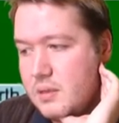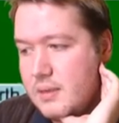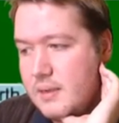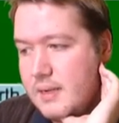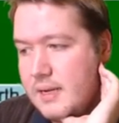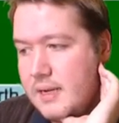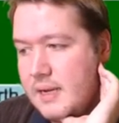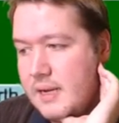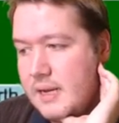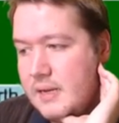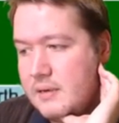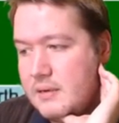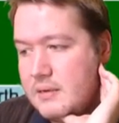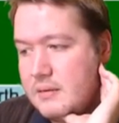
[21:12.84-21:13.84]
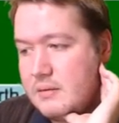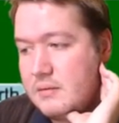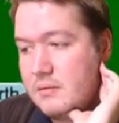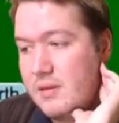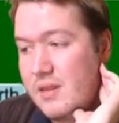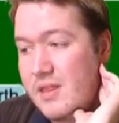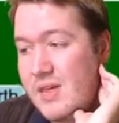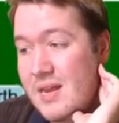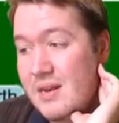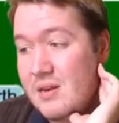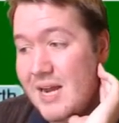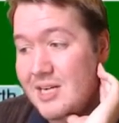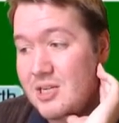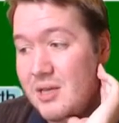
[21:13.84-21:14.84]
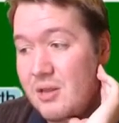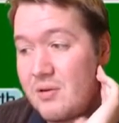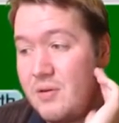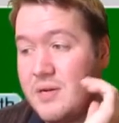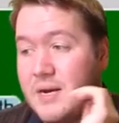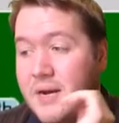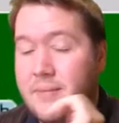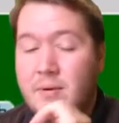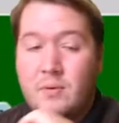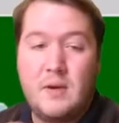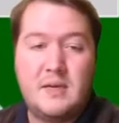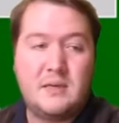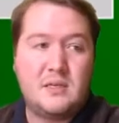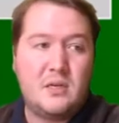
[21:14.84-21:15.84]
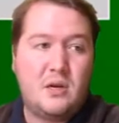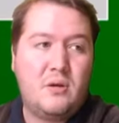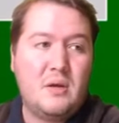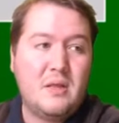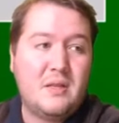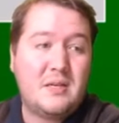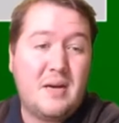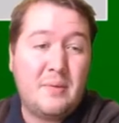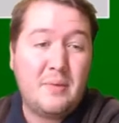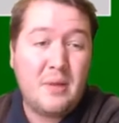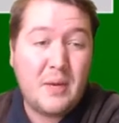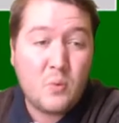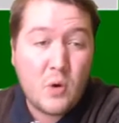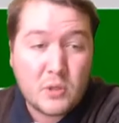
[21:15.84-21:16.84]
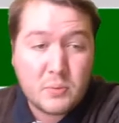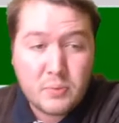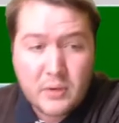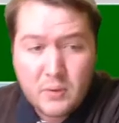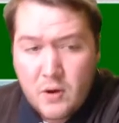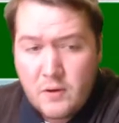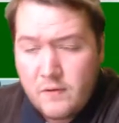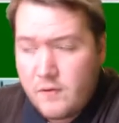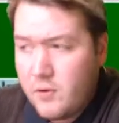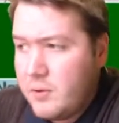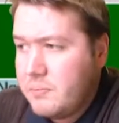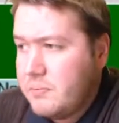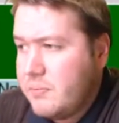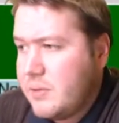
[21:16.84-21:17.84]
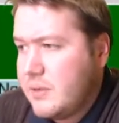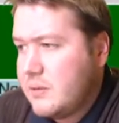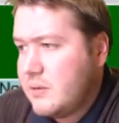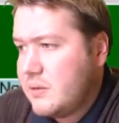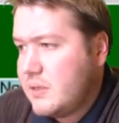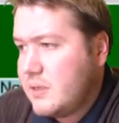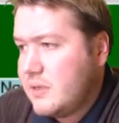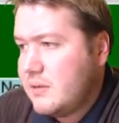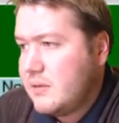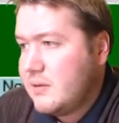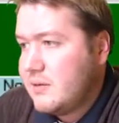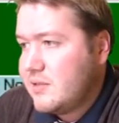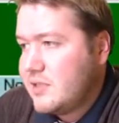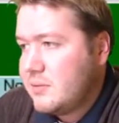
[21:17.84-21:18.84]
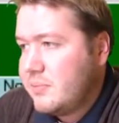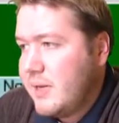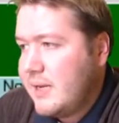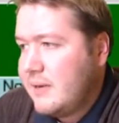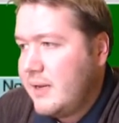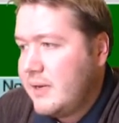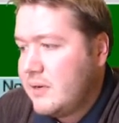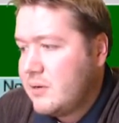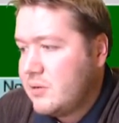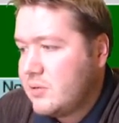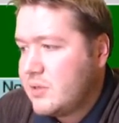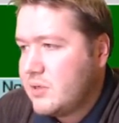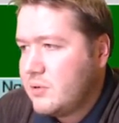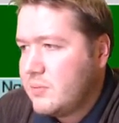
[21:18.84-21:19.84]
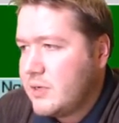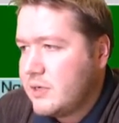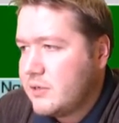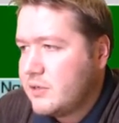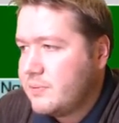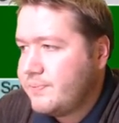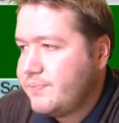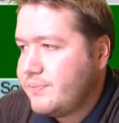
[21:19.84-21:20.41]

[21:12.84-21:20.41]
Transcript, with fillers: and then actually throw the diamond away. So the diamond lead worked pretty well for them, but uh, spade lead, not so much.